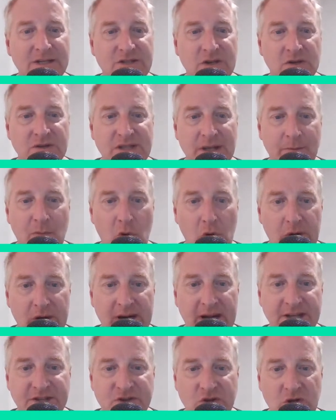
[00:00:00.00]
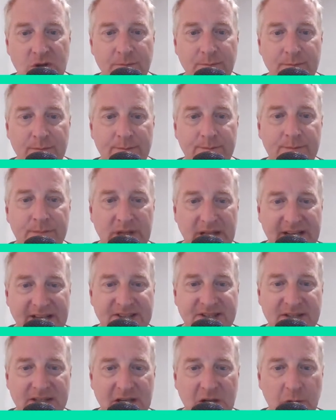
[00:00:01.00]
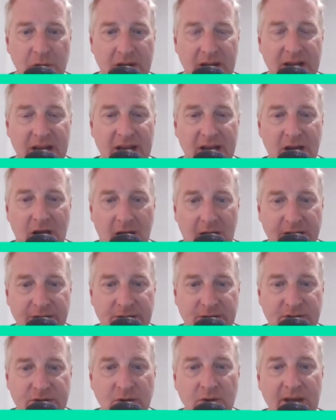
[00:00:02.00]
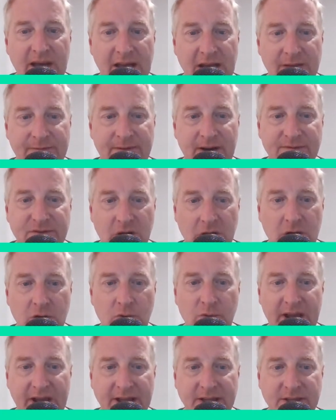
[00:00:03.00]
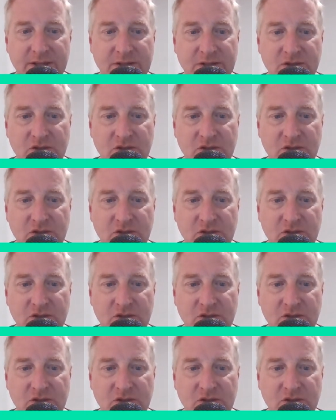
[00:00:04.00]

So, some organized group placed liquidity in a 100 to $85 range.